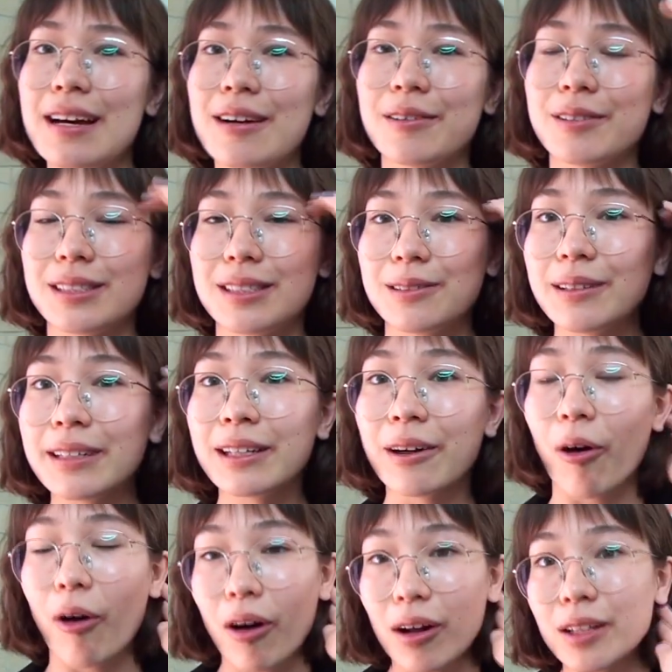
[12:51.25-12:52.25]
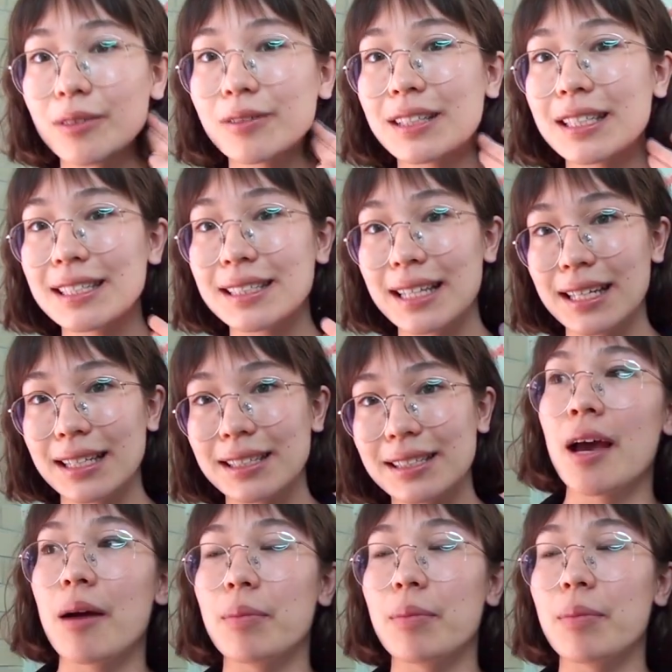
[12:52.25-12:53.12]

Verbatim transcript: who's doing all of these things,